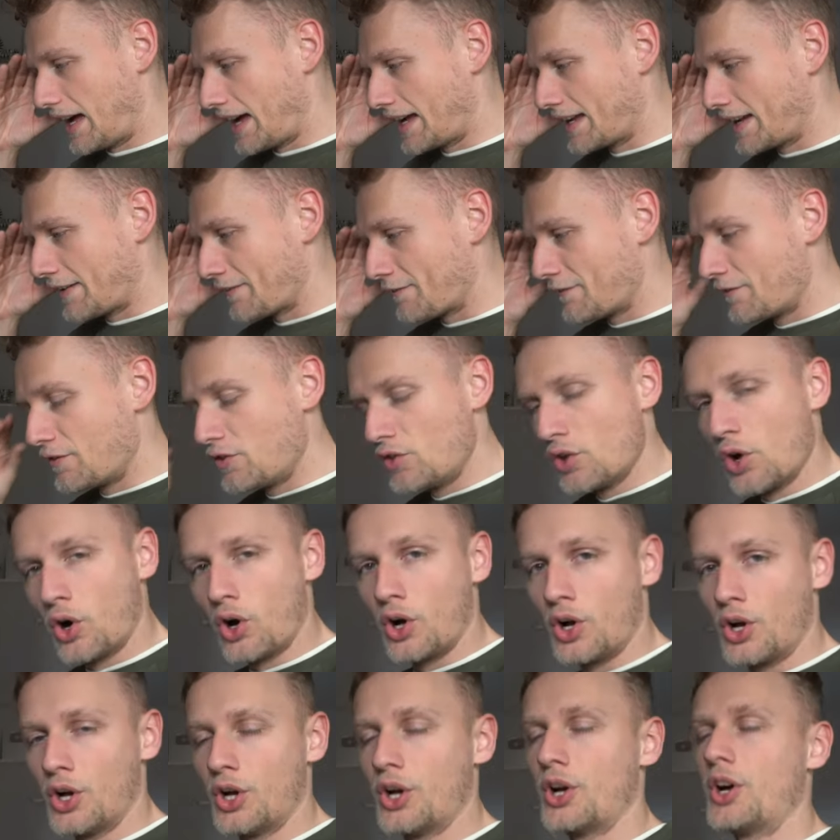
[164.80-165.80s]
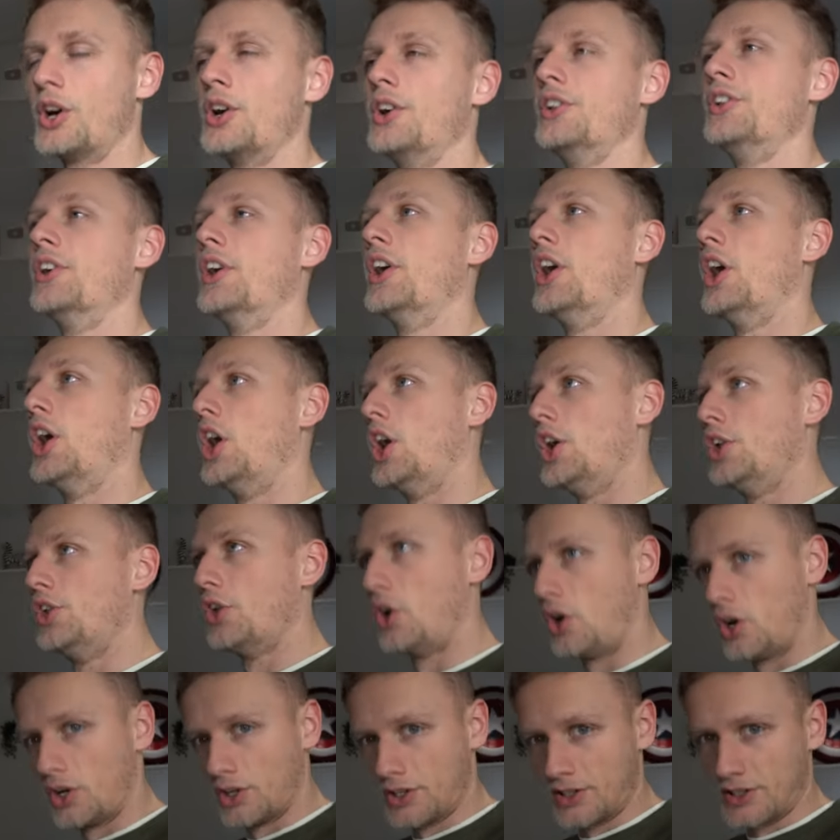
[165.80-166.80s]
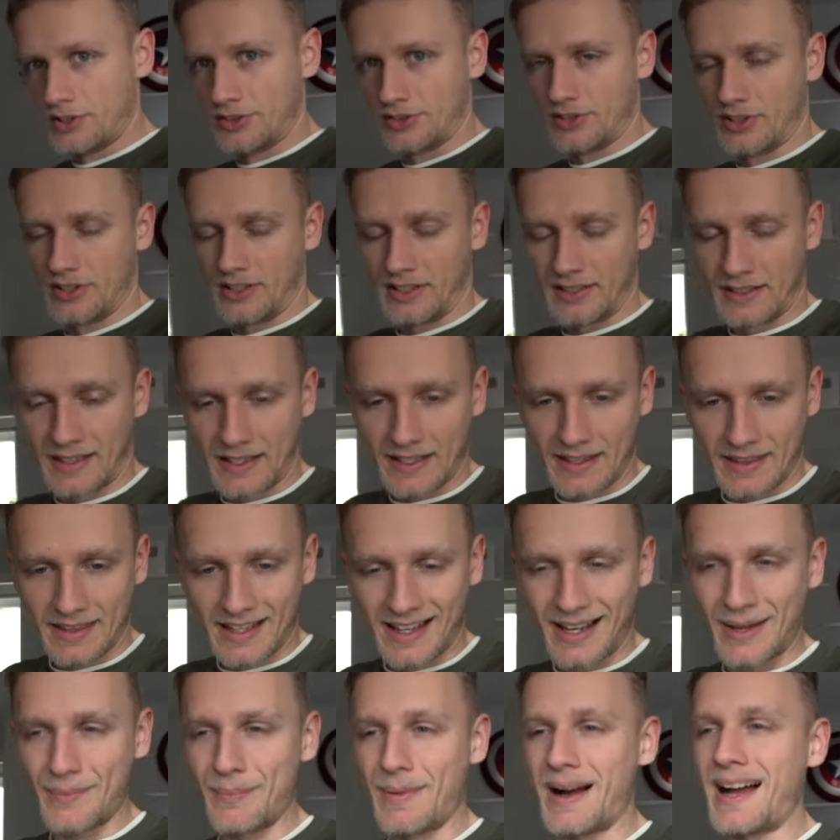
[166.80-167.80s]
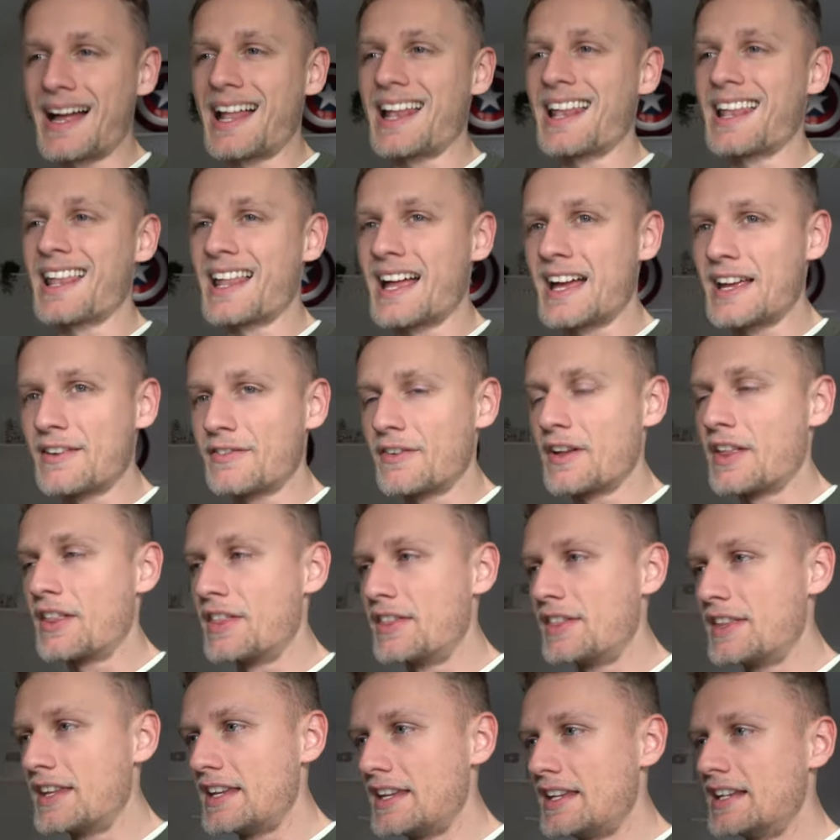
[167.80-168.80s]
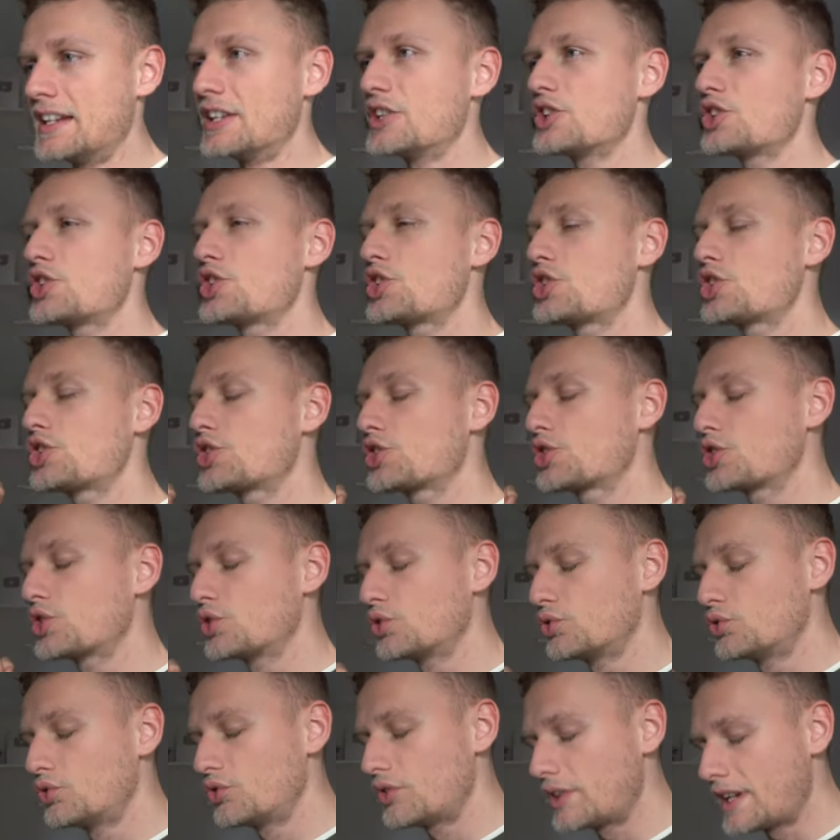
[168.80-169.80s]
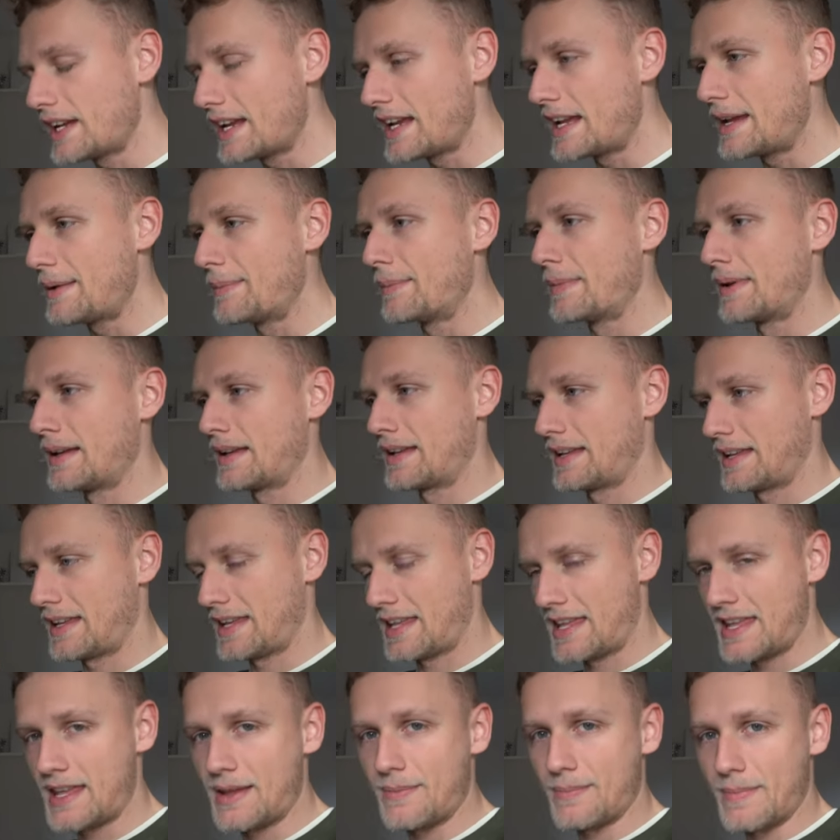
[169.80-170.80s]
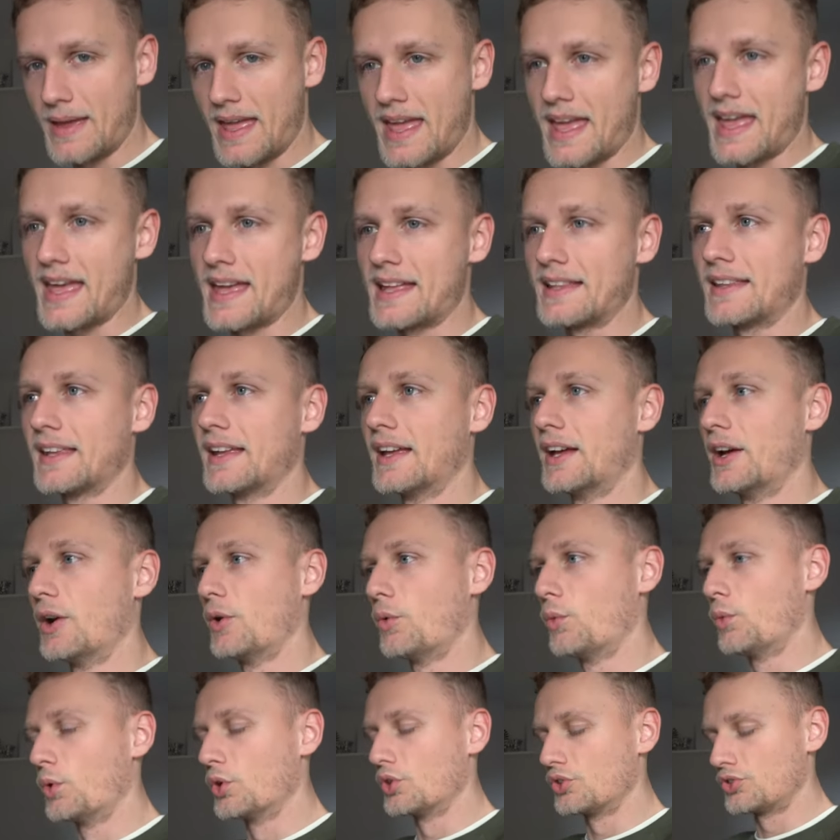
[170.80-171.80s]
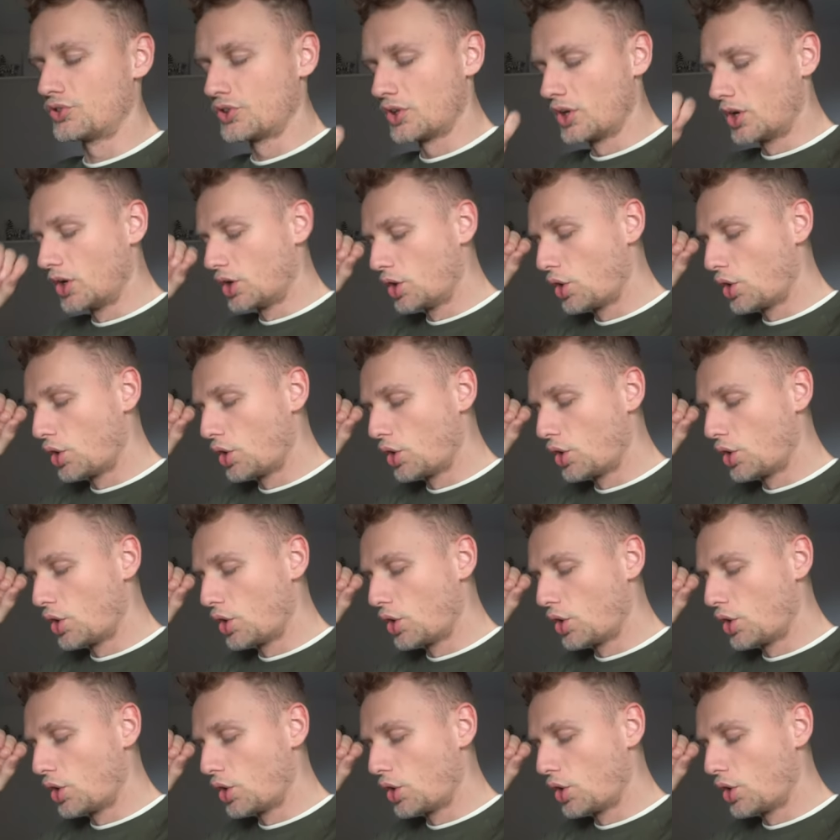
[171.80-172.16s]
I have not heard a noise like that in my life. The scream he made was